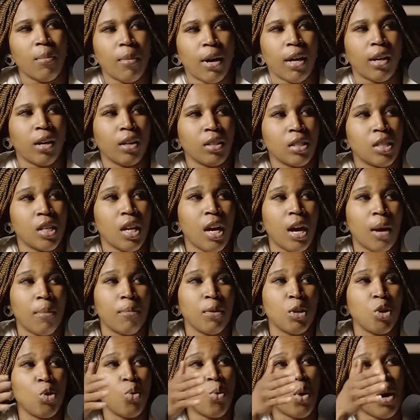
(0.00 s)
out on top
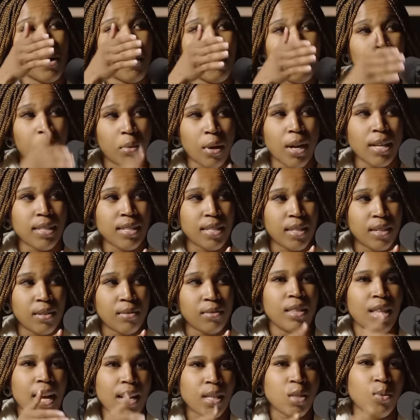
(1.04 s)
you are impressive
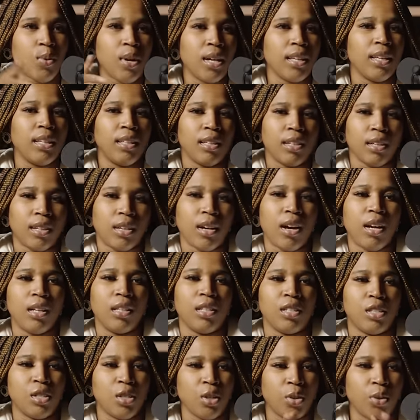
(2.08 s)
that's why they look at
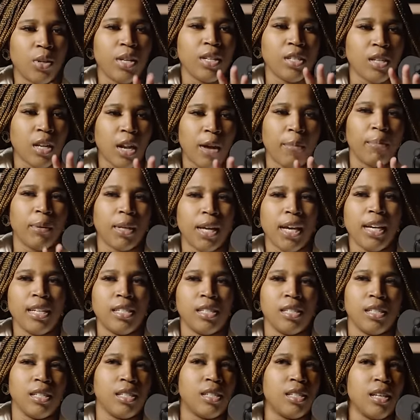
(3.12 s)
college degrees on
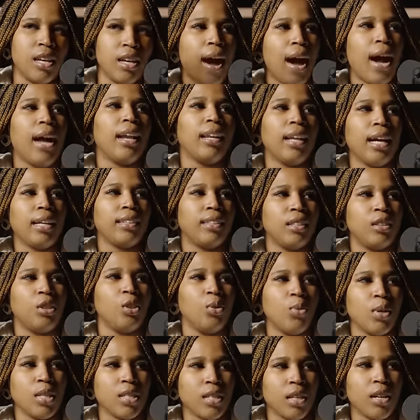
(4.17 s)
applications and say i like that you went to